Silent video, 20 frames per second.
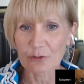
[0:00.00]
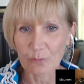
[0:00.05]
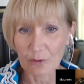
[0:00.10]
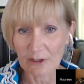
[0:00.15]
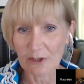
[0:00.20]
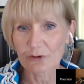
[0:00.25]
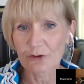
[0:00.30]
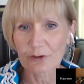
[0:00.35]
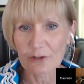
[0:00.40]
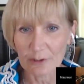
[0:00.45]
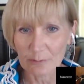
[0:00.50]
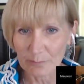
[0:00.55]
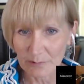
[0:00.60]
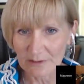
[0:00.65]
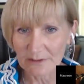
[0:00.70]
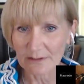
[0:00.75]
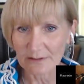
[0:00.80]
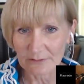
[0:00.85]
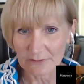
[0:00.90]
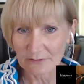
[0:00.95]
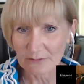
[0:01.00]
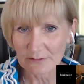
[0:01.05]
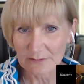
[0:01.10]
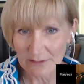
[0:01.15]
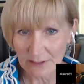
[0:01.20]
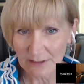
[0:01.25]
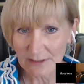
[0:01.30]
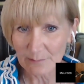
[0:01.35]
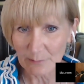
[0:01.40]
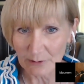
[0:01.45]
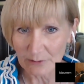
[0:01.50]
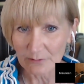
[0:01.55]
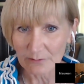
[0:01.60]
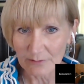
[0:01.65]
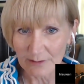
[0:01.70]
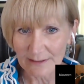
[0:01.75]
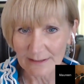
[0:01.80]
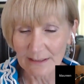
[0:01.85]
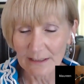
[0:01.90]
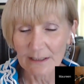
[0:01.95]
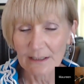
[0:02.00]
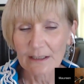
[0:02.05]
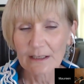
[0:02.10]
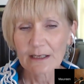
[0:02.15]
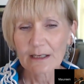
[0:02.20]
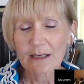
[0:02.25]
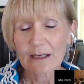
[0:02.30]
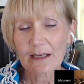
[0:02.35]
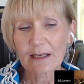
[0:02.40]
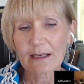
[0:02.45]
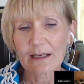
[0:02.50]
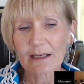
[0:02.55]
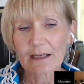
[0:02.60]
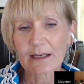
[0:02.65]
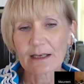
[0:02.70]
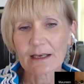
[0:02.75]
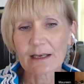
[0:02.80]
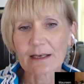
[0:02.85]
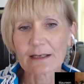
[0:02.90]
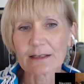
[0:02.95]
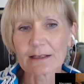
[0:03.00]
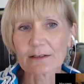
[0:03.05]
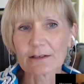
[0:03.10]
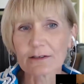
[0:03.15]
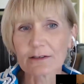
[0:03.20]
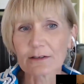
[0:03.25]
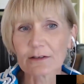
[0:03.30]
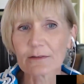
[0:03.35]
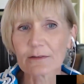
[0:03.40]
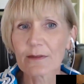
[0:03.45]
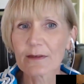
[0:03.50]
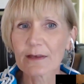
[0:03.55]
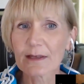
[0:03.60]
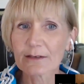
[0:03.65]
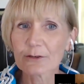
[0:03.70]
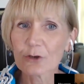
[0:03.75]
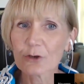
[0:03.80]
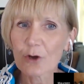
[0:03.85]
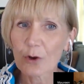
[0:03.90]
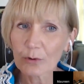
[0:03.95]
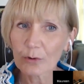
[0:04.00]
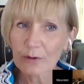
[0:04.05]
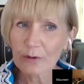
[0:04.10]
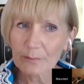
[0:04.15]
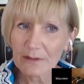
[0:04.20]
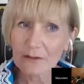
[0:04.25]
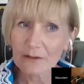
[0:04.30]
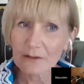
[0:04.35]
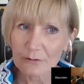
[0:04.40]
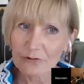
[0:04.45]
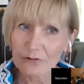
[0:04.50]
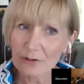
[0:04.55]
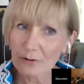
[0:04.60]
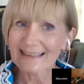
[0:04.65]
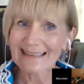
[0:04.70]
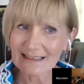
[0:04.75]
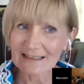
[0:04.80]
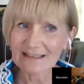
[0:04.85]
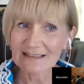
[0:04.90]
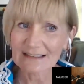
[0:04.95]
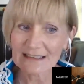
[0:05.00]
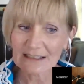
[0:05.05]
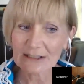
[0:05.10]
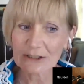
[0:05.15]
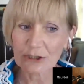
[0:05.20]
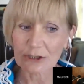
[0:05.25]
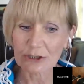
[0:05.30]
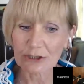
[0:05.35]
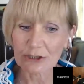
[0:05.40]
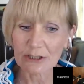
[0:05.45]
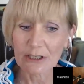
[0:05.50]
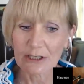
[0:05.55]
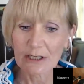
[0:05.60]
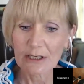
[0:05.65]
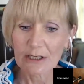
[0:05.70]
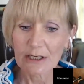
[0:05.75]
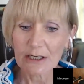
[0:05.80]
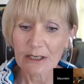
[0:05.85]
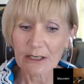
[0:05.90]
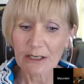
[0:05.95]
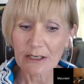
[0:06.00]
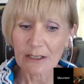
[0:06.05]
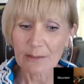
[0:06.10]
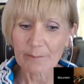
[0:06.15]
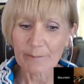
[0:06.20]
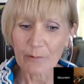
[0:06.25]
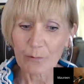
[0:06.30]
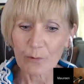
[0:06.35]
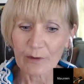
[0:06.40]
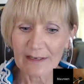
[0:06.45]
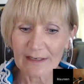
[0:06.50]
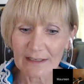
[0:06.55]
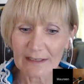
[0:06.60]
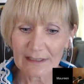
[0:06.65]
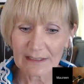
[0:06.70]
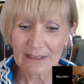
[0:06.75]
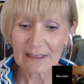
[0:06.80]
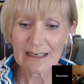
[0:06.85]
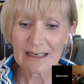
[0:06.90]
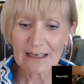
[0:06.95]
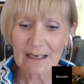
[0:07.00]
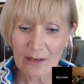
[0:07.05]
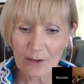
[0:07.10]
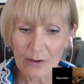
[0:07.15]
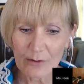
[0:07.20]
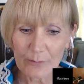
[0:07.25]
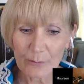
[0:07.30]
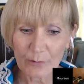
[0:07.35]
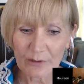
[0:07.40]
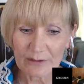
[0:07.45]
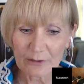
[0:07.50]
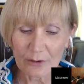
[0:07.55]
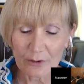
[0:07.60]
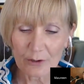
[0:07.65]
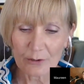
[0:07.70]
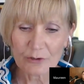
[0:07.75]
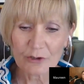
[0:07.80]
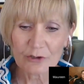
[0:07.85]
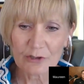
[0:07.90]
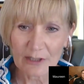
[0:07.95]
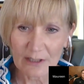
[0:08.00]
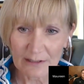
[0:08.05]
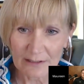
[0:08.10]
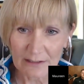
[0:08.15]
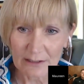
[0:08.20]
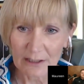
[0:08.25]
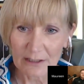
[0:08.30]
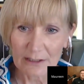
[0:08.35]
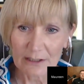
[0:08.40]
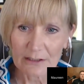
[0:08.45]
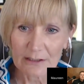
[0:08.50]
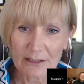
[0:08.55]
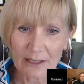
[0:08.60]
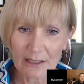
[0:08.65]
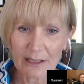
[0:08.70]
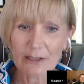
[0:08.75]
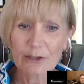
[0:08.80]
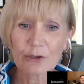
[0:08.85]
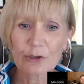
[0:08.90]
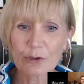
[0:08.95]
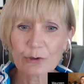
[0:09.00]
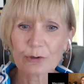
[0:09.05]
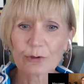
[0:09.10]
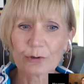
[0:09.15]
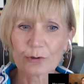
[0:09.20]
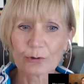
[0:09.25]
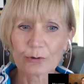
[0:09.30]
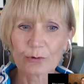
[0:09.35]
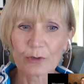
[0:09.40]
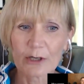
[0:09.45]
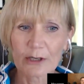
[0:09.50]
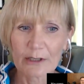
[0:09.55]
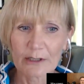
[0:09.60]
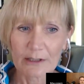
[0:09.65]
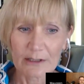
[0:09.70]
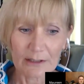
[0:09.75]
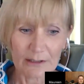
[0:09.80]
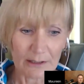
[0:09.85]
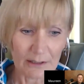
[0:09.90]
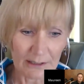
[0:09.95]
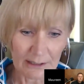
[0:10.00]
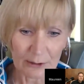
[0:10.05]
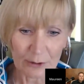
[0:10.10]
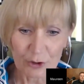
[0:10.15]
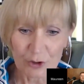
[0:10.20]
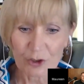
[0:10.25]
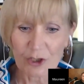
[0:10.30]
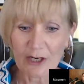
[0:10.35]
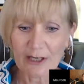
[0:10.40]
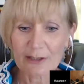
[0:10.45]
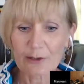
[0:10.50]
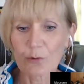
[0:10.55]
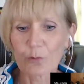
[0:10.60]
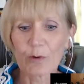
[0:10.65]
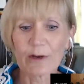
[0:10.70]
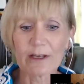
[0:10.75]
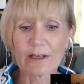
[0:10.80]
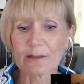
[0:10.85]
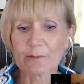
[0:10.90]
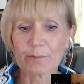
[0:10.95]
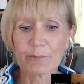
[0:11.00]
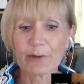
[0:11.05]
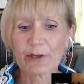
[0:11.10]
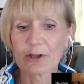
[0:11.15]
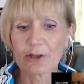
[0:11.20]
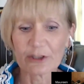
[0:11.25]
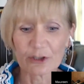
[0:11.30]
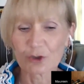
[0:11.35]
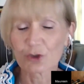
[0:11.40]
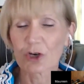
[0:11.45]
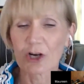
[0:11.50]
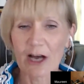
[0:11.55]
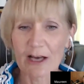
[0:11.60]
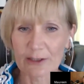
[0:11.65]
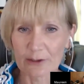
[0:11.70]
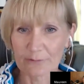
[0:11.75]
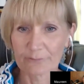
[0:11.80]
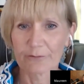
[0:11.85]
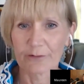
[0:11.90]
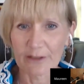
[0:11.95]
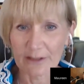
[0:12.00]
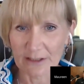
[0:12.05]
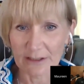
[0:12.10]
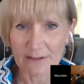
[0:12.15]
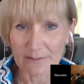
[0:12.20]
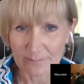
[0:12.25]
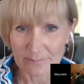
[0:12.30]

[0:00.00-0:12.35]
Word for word: What else are you going to bring to this table, yeah, right? right?" And then Nolan, being third string goalie, not a senior, um, when he when Coach said, "Can you uh, interject when Bill and John are fighting?"